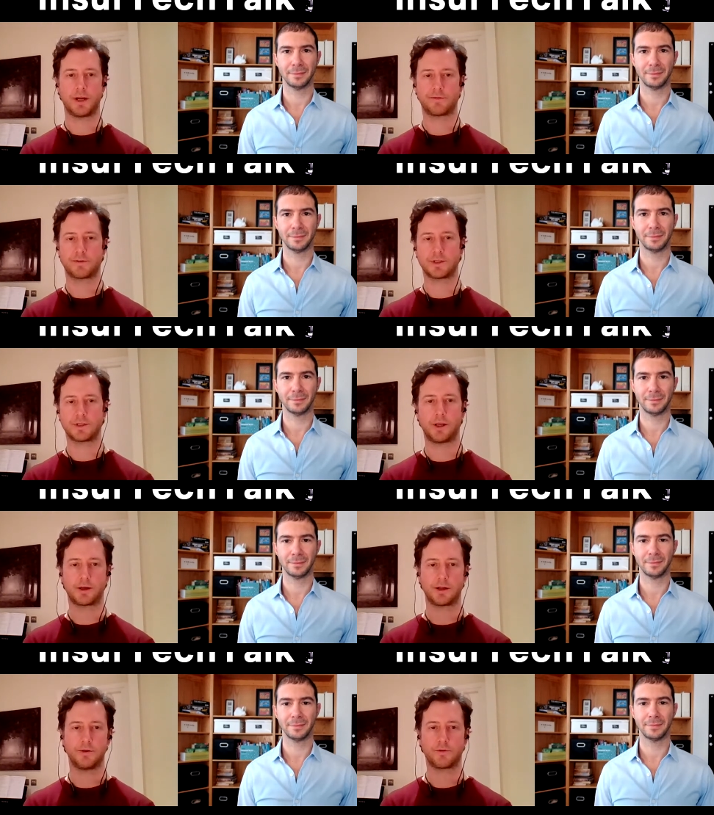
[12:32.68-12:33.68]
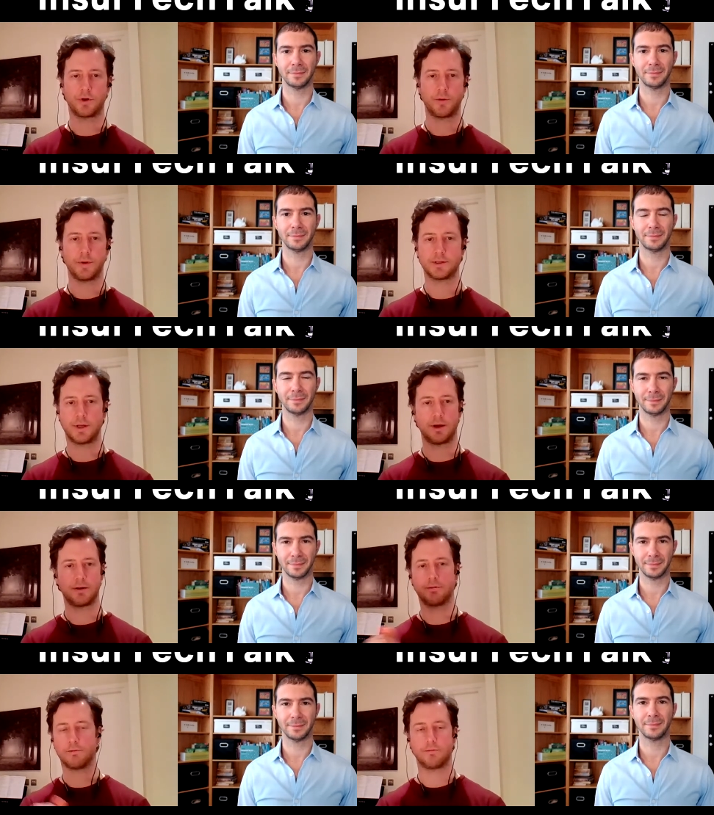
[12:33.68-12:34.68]
Speaker 1: have to sync and you've got no
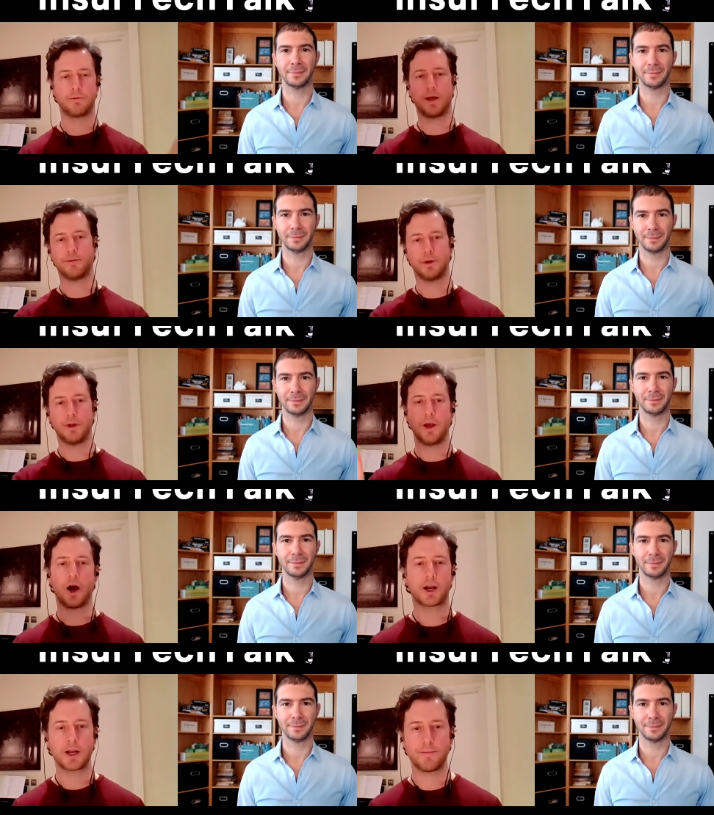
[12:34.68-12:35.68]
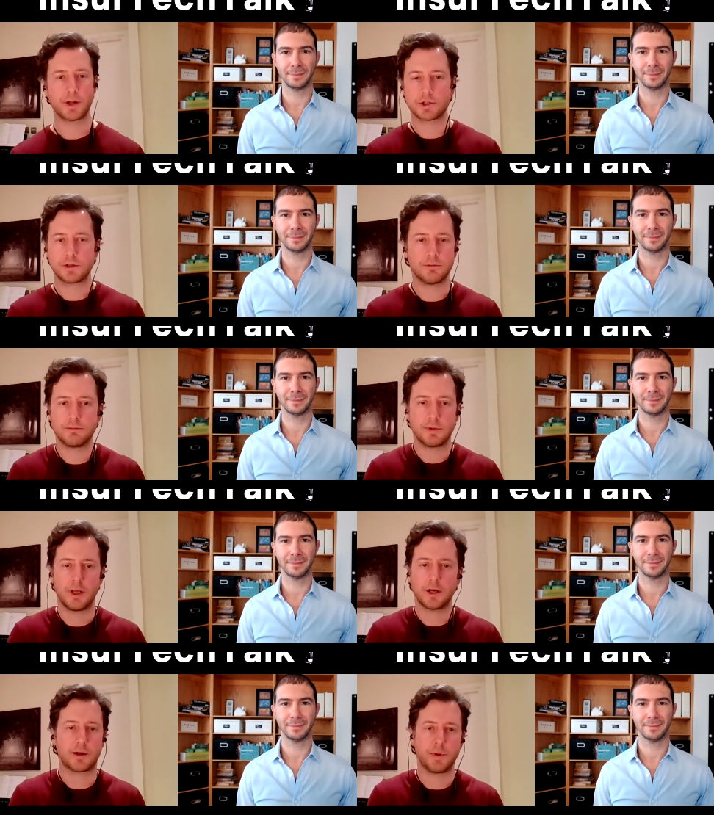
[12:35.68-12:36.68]
internet or whatever. I can imagine
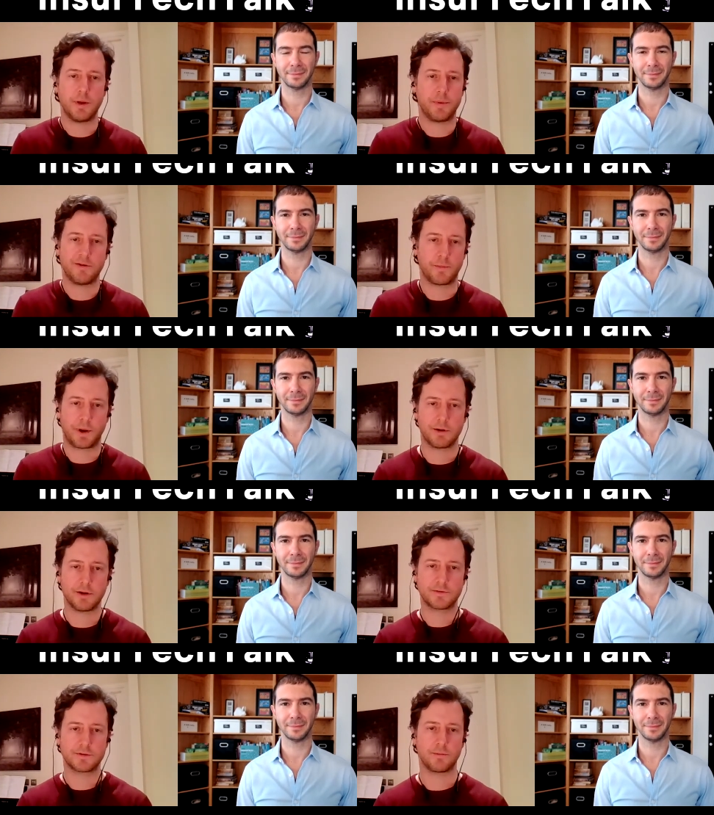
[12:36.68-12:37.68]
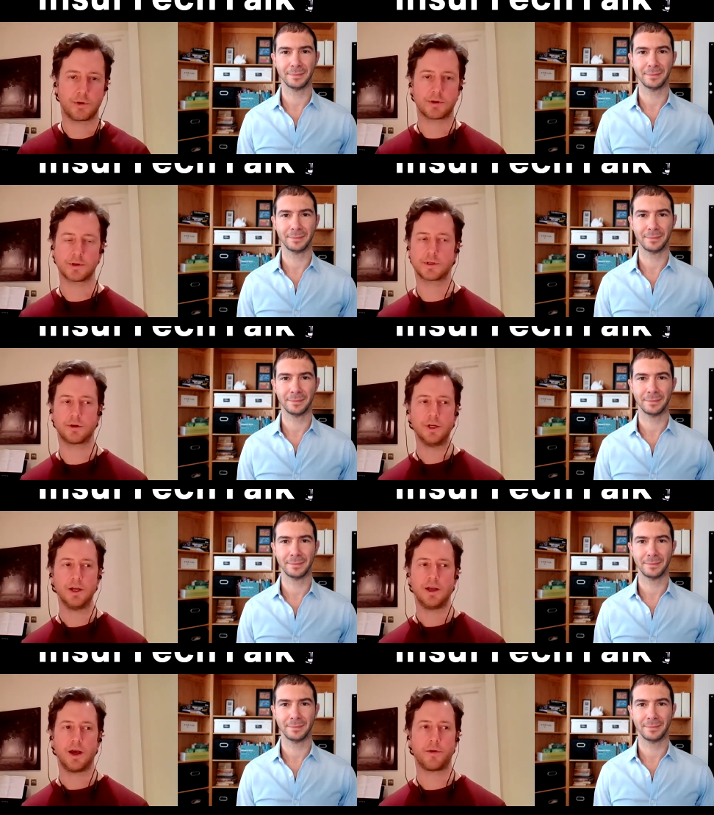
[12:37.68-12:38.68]
it could be a bit of a barrier for some brokers. So
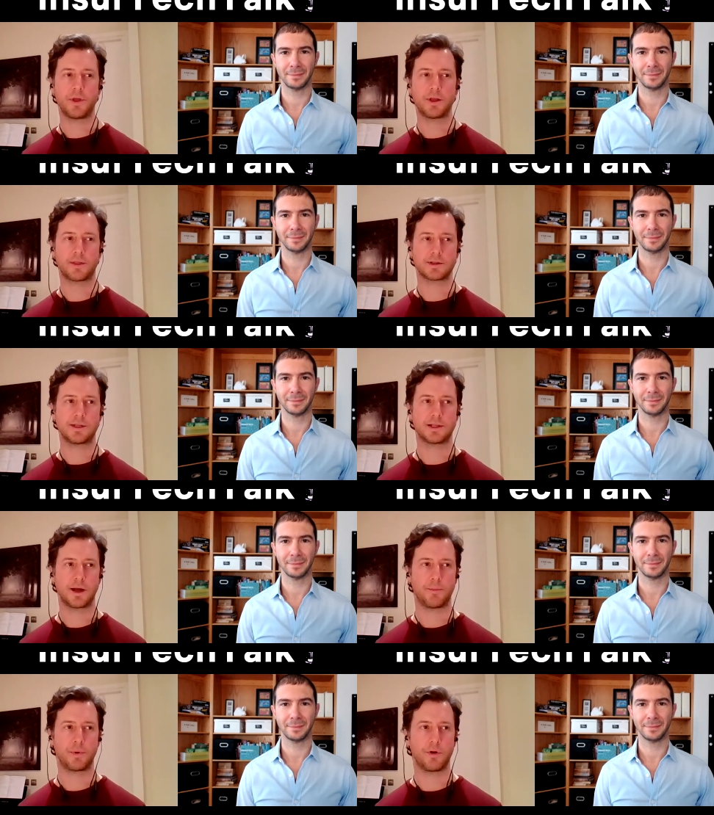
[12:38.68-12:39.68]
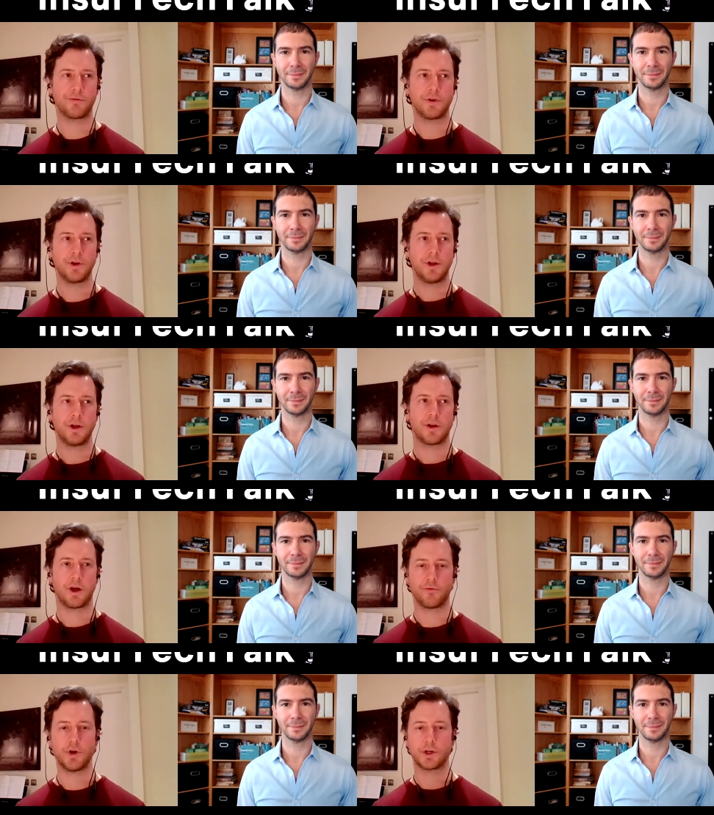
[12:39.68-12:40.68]
I think that's the example of like
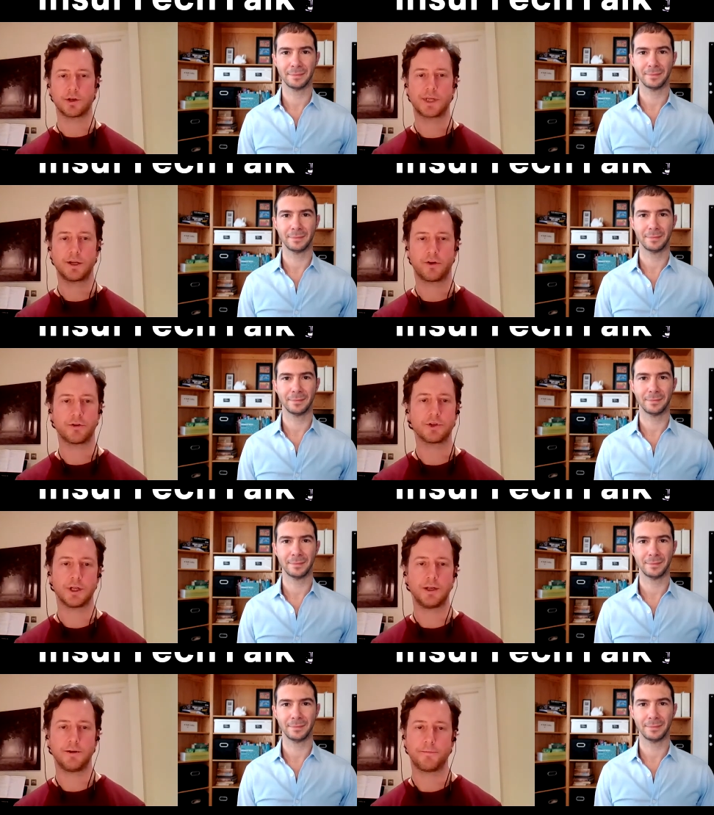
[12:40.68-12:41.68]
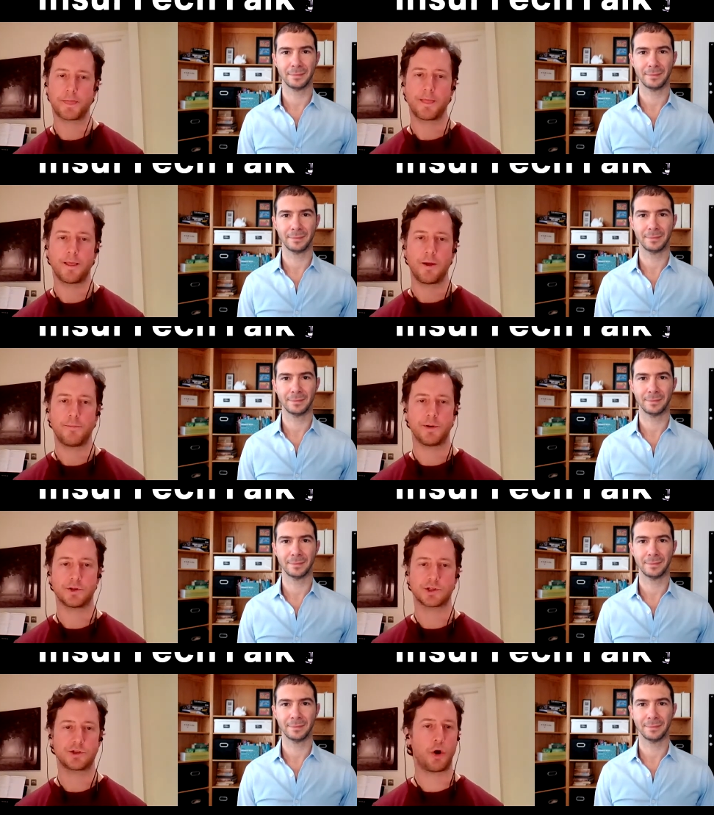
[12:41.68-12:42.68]
really good technology, but
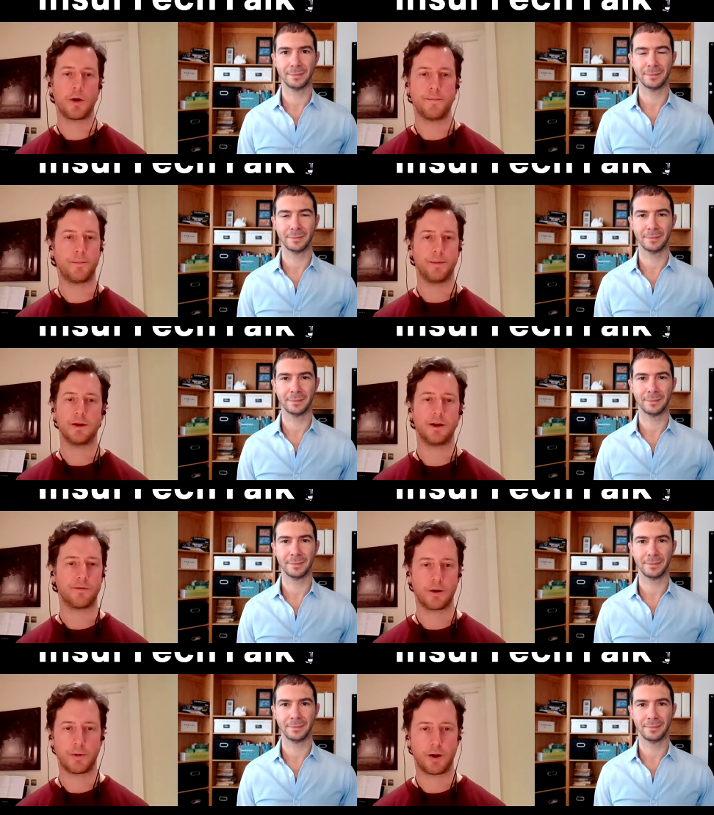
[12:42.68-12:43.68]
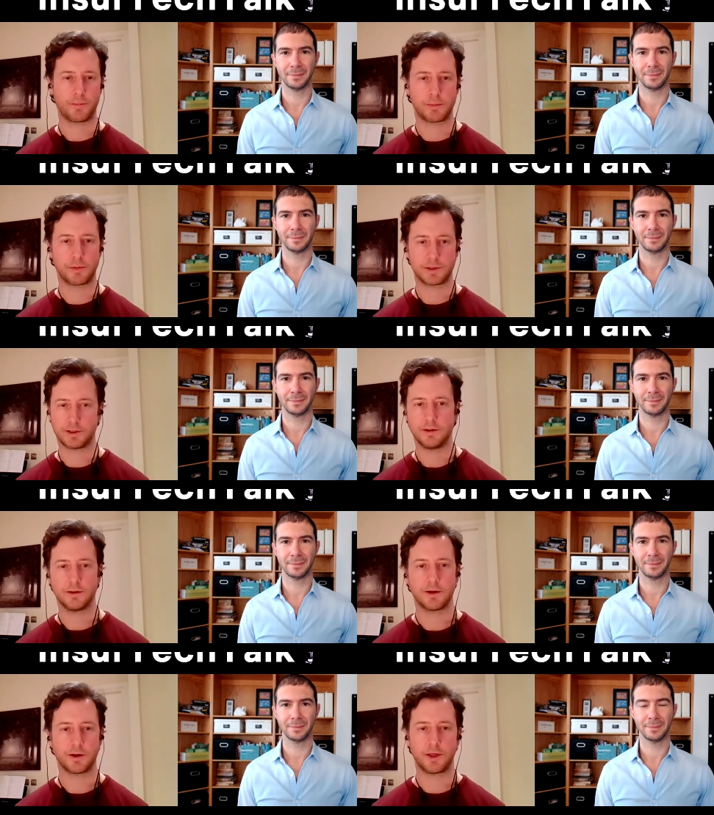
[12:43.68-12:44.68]
just not implemented very well, probably.
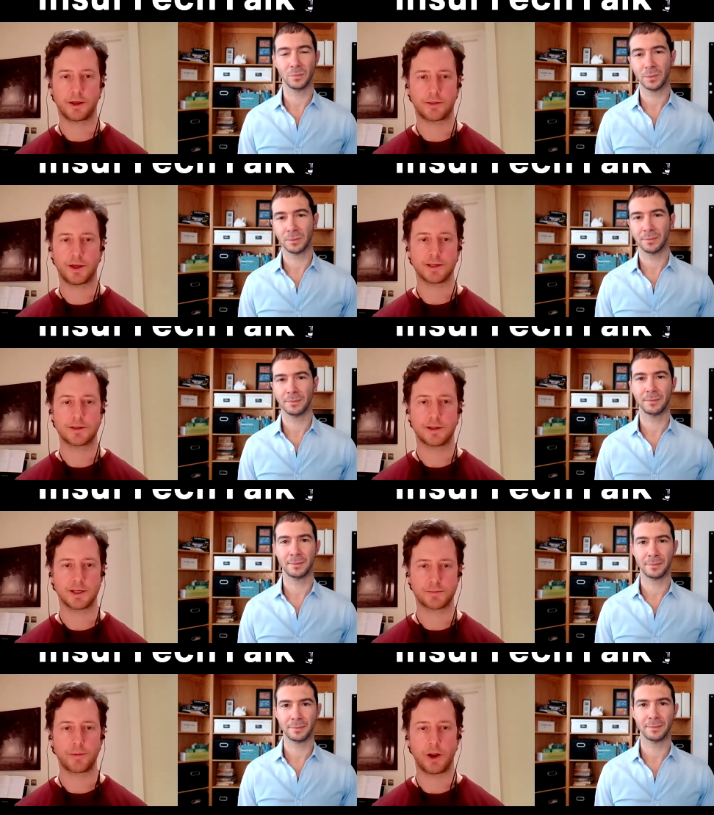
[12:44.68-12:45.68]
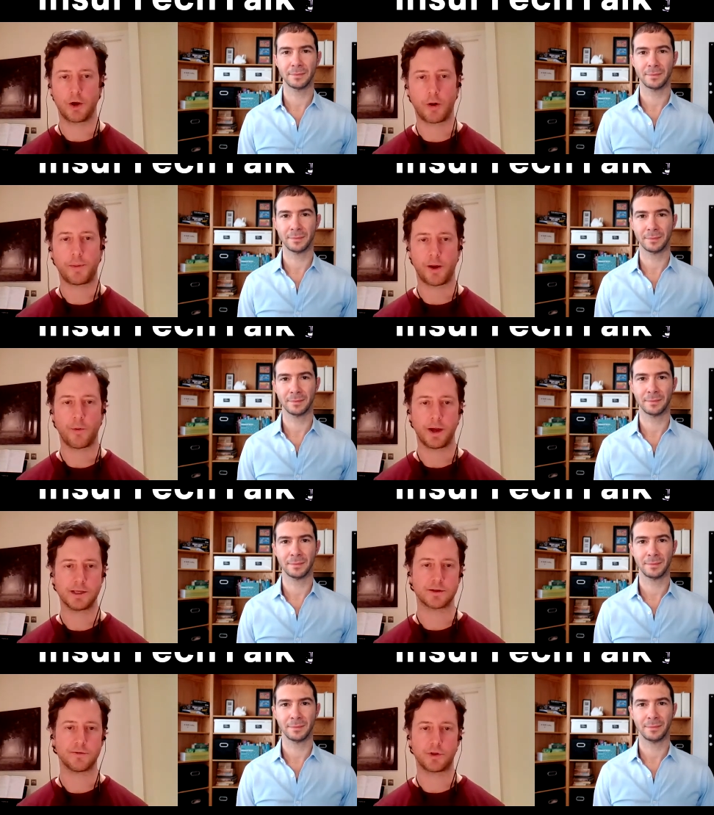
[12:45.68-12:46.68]
I think there's there's probably a lot better
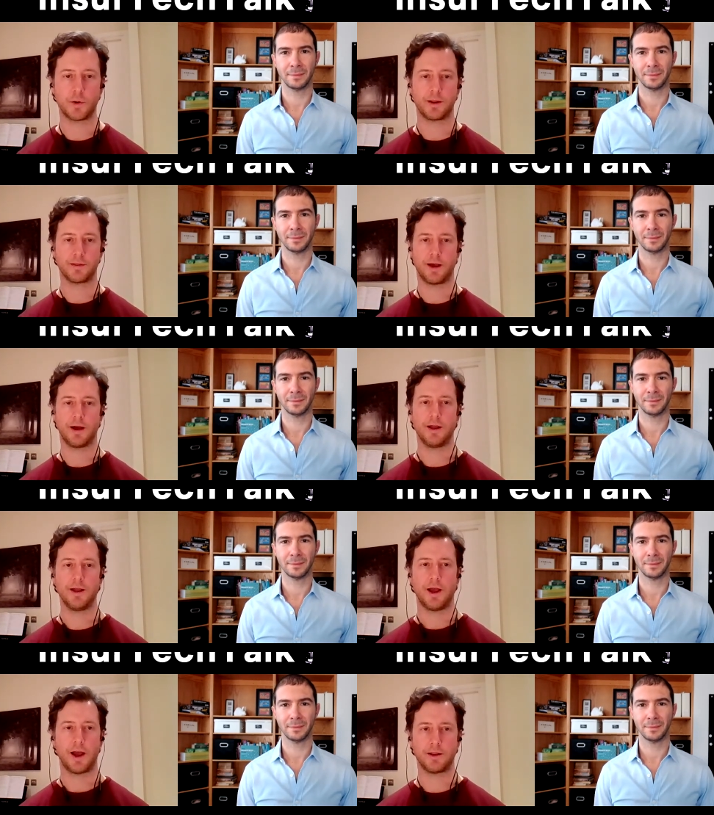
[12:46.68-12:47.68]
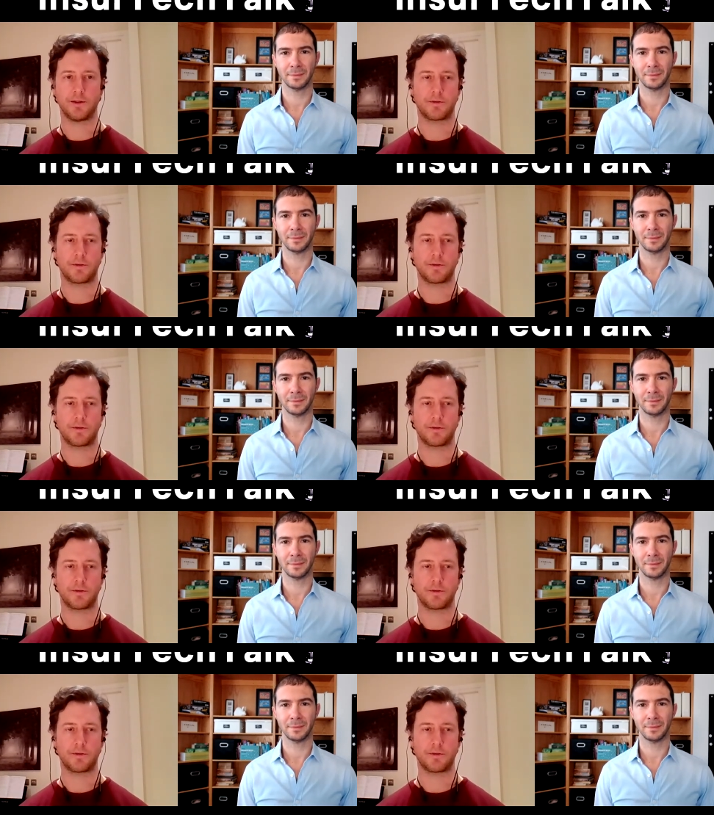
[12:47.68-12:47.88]
ways of doing that, and